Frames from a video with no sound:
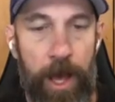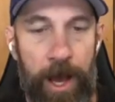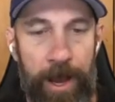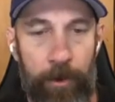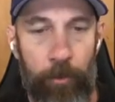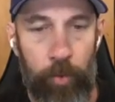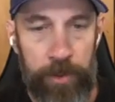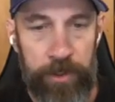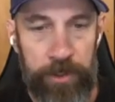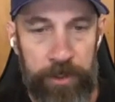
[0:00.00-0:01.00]
I
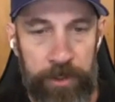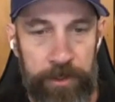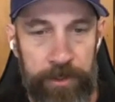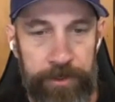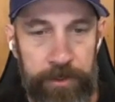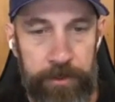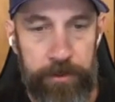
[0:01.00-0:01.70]
would